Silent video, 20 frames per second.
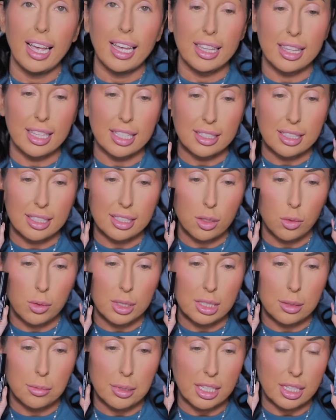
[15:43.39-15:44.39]
This is
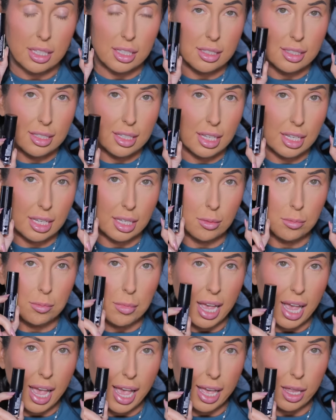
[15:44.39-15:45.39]
going to be Team
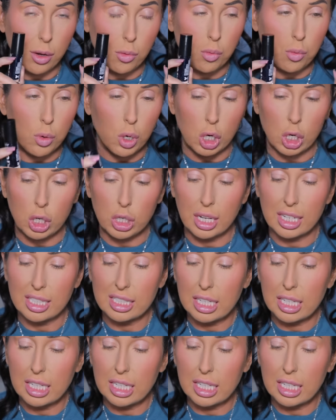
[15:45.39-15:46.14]
Edward.